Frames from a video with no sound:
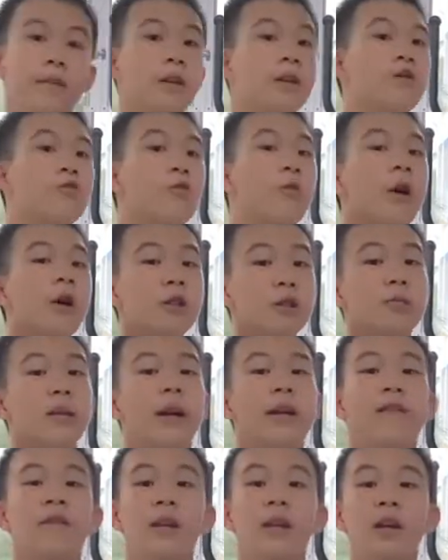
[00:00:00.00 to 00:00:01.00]
You can watch
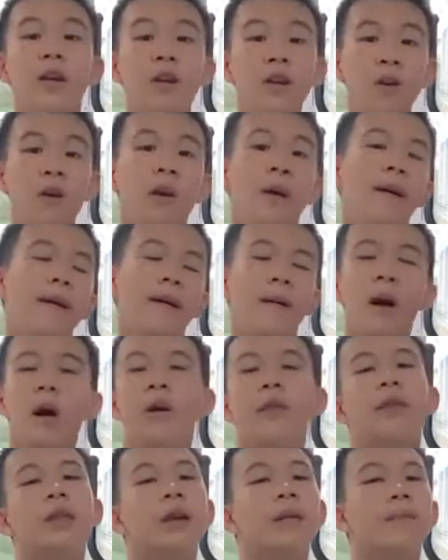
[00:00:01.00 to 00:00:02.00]
my video
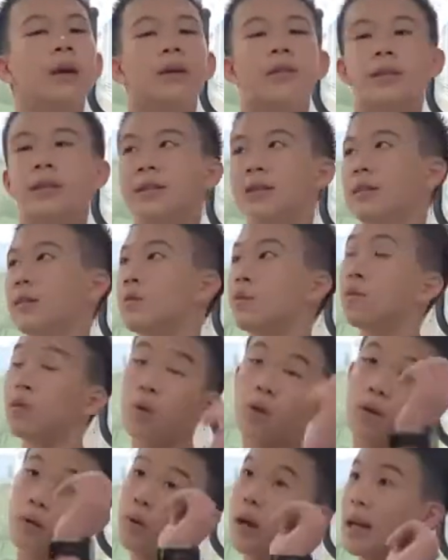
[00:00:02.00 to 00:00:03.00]
on the American Civil
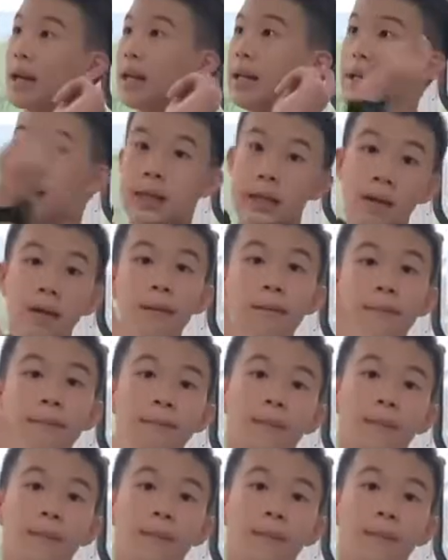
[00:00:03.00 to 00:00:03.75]
War right here.